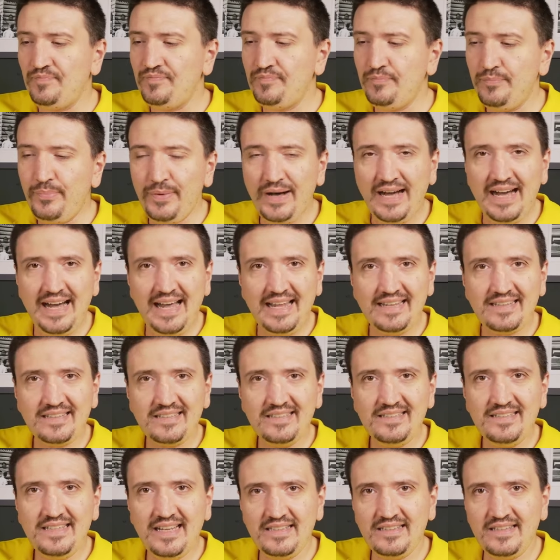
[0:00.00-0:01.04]
but
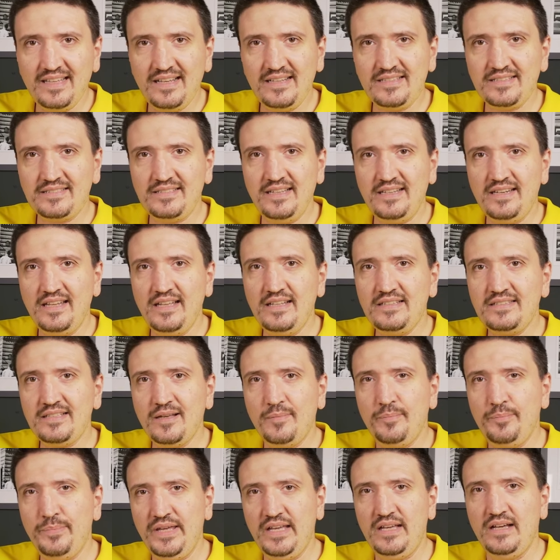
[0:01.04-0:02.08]
the tilt screen, it's a
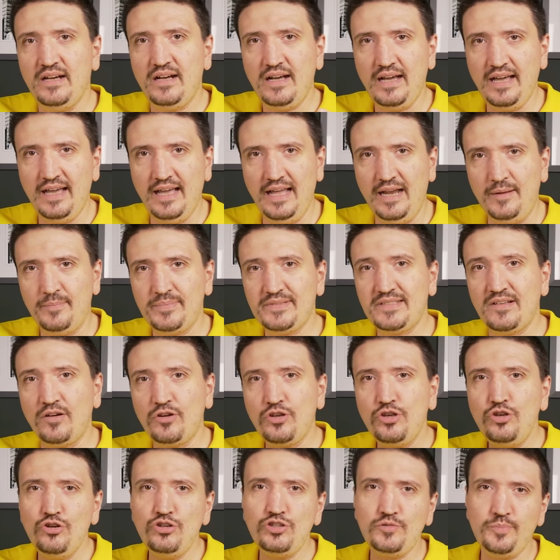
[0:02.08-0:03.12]
big help. So
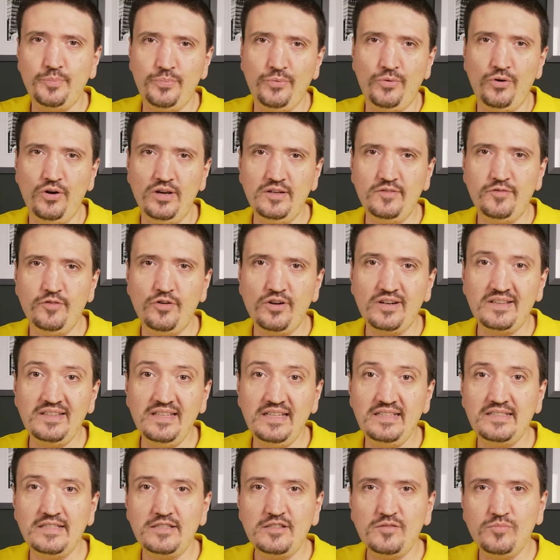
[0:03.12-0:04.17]
huge point for
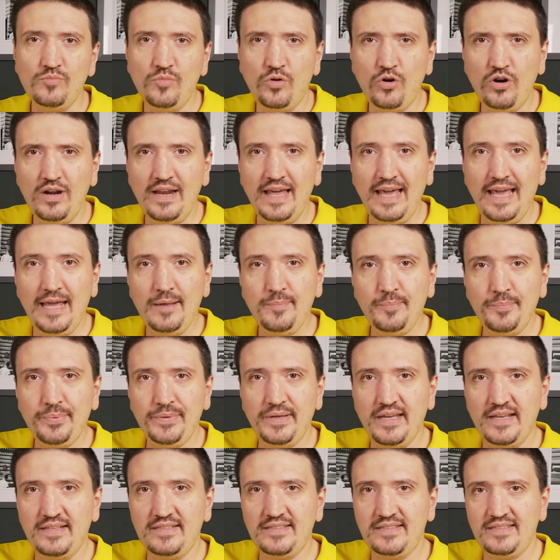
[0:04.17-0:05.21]
this small
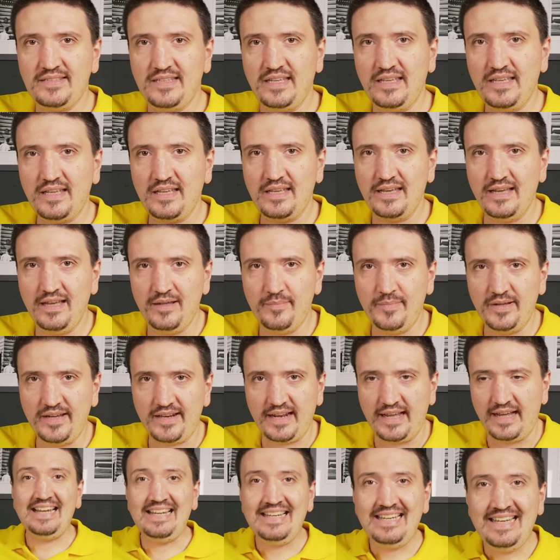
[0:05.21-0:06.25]
APS-C
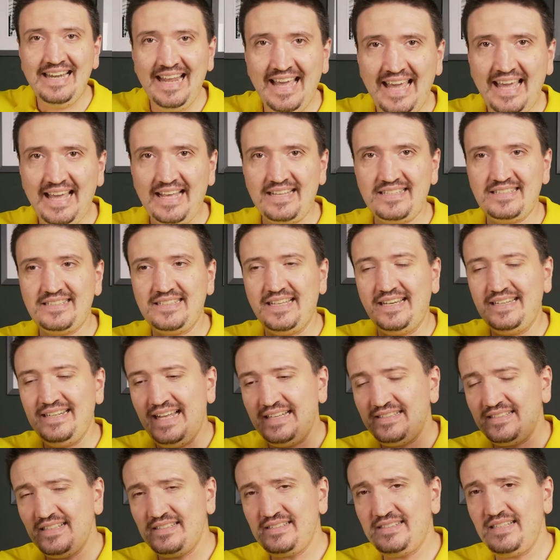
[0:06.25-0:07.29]
camera. Next,
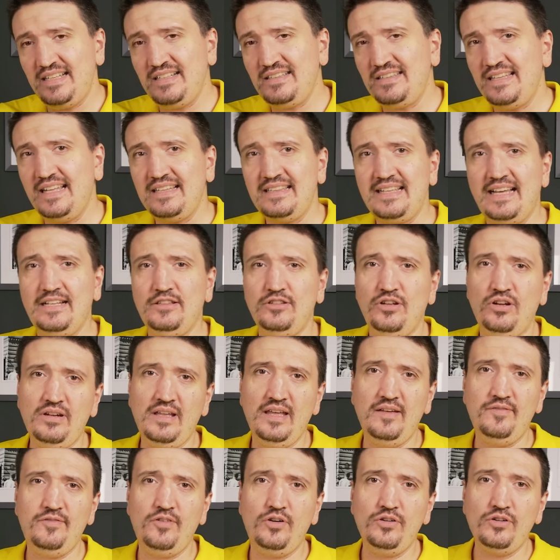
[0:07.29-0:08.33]
another thing that I don't
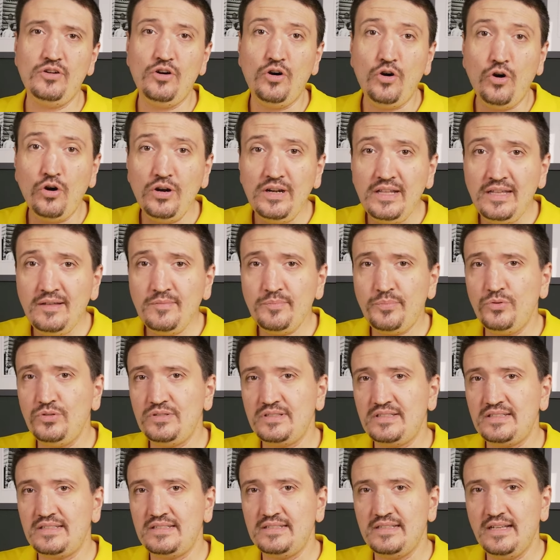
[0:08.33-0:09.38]
have on
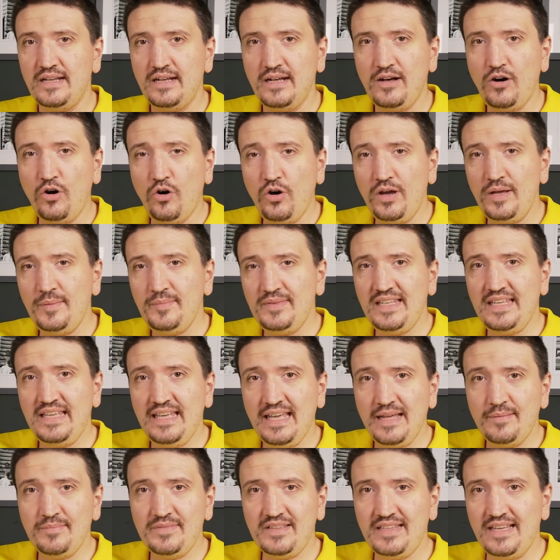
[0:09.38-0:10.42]
Olympus OMD
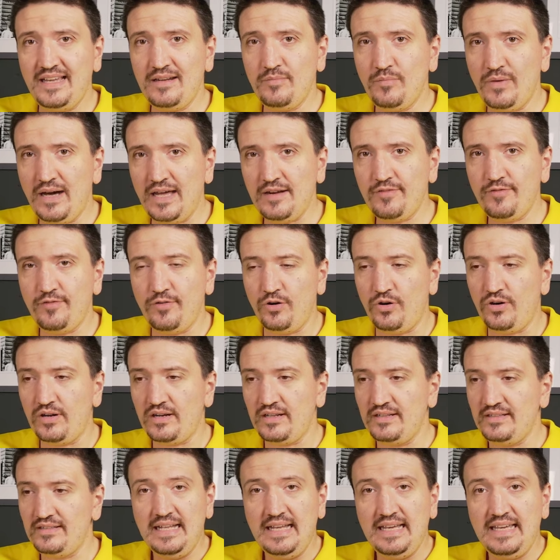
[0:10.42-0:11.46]
EM10 Mark IV
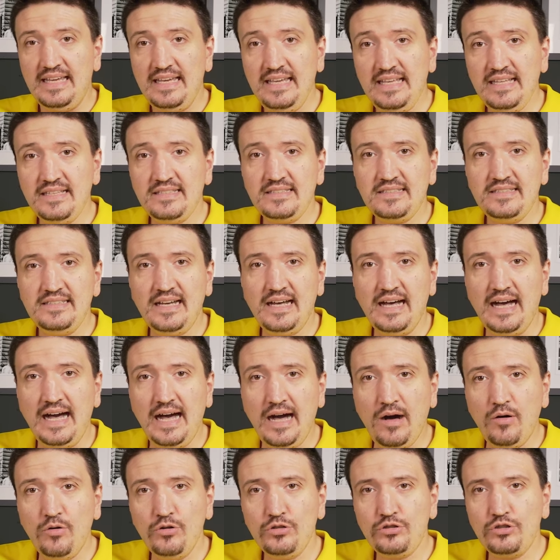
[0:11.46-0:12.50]
is the
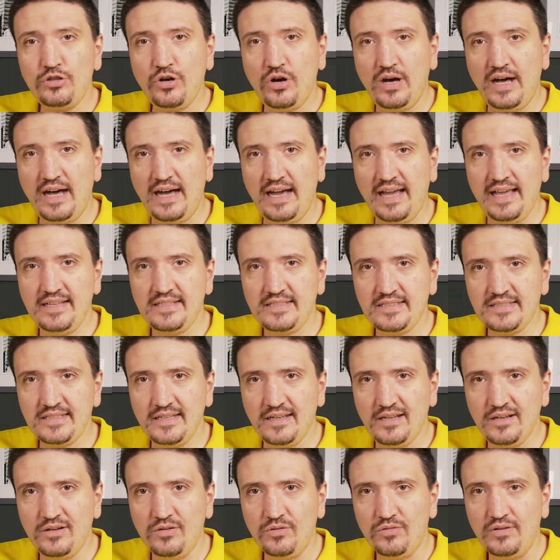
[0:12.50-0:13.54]
auto
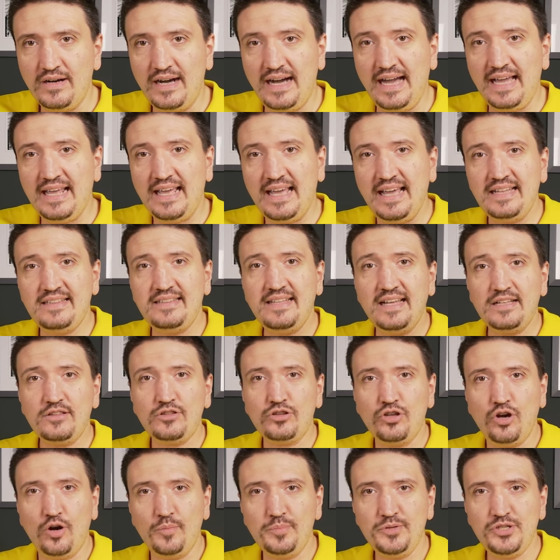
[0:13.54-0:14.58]
ISO. I had
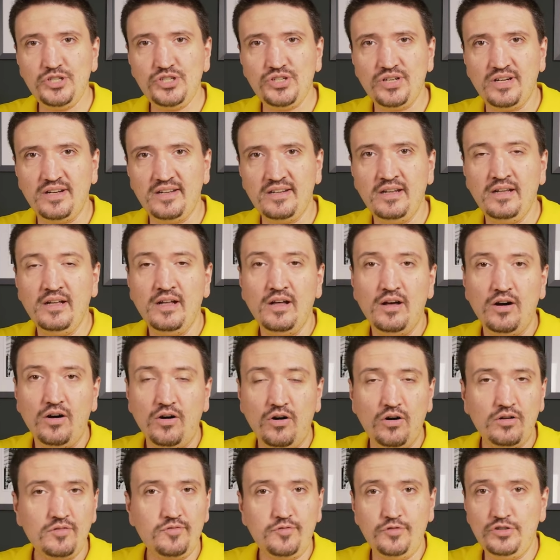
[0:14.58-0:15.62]
that option
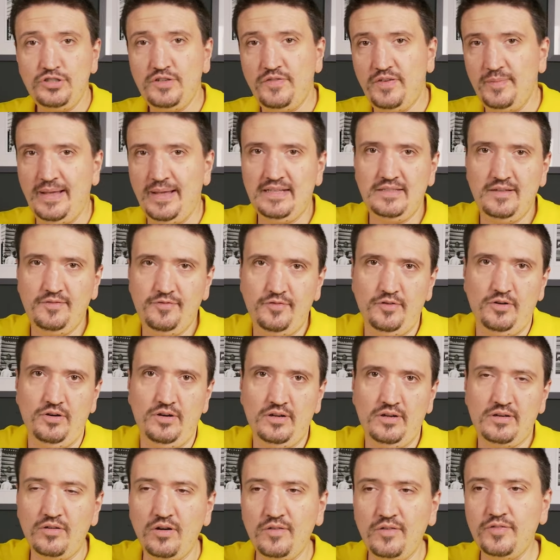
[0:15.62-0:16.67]
on Fujifilm
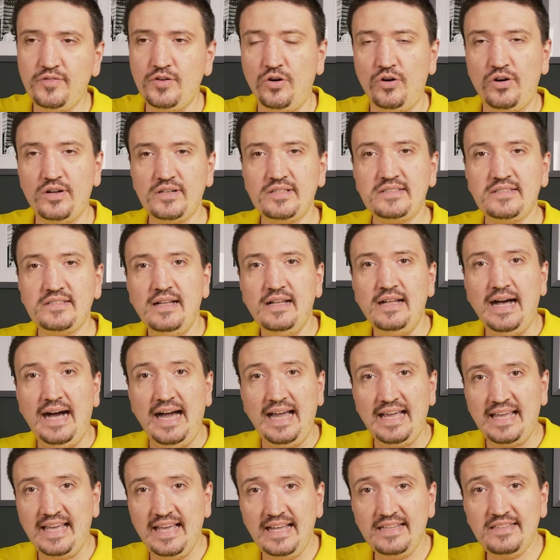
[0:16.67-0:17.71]
XE4, of course.
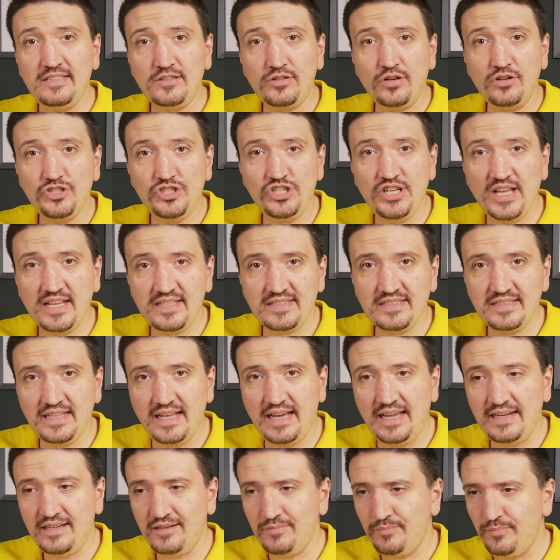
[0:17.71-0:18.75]
I had it on
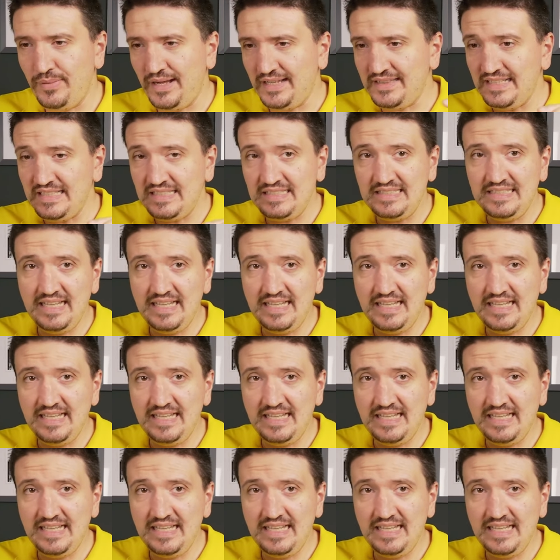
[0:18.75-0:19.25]
GX9, but it's